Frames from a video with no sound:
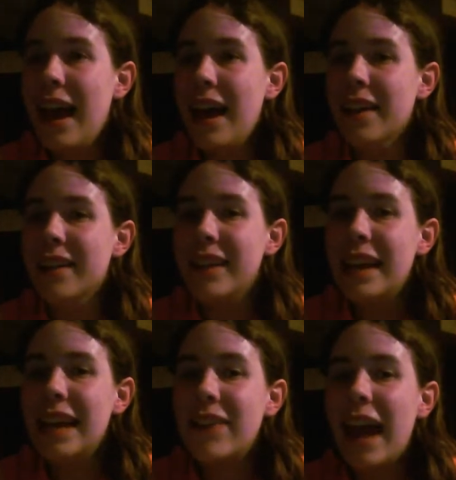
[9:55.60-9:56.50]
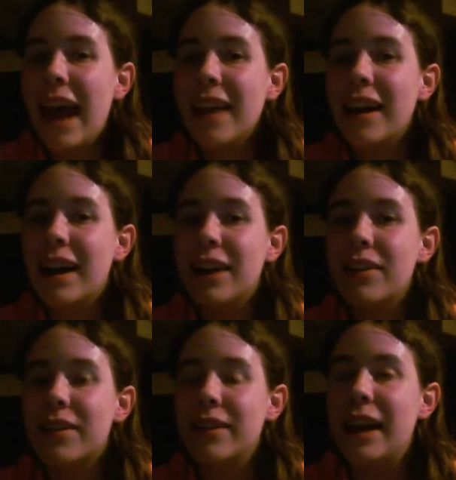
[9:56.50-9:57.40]
Hell, even
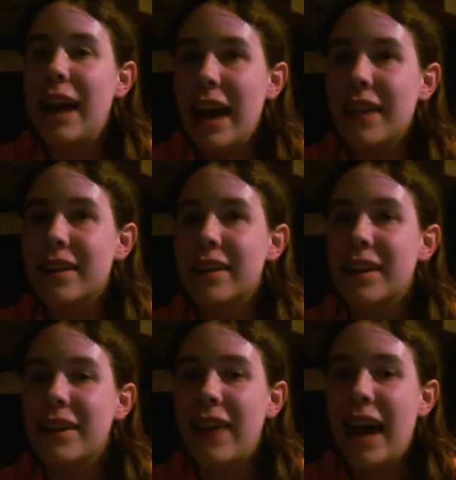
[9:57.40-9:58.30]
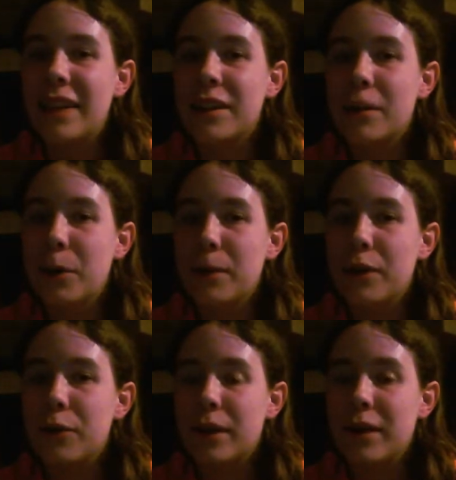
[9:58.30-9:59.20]
Alejandro and Heather have had their
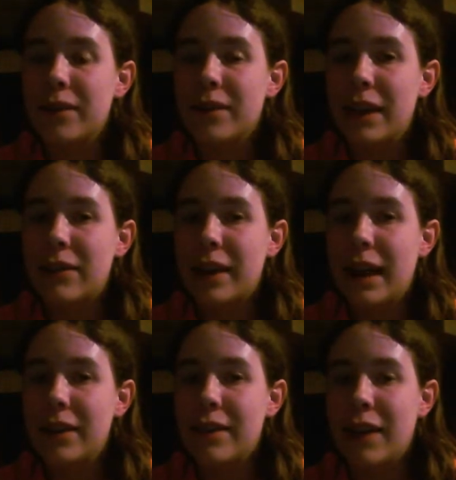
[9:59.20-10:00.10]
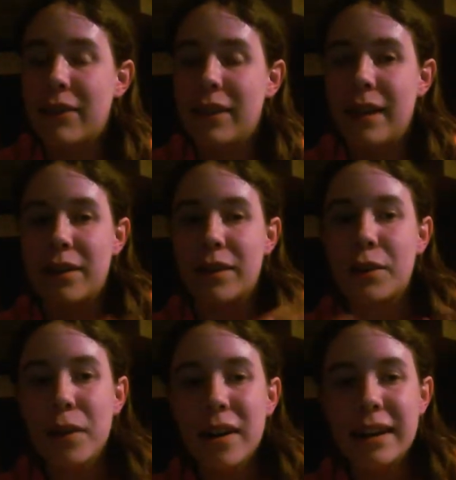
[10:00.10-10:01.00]
moments where they were kind of soft and tender.
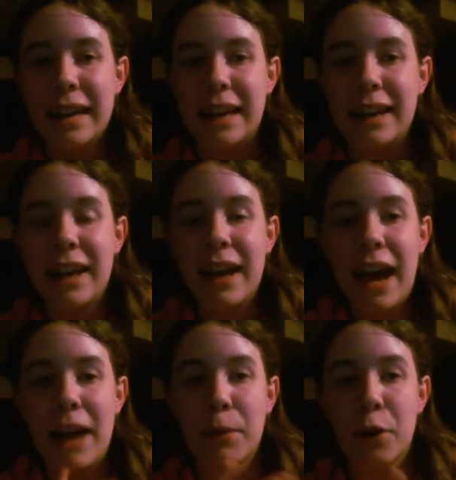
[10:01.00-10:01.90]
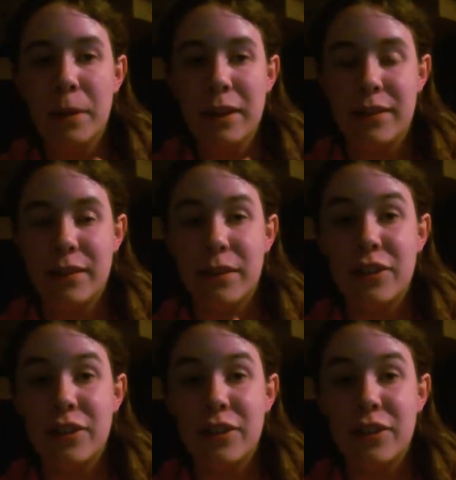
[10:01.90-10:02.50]
Courtney had moments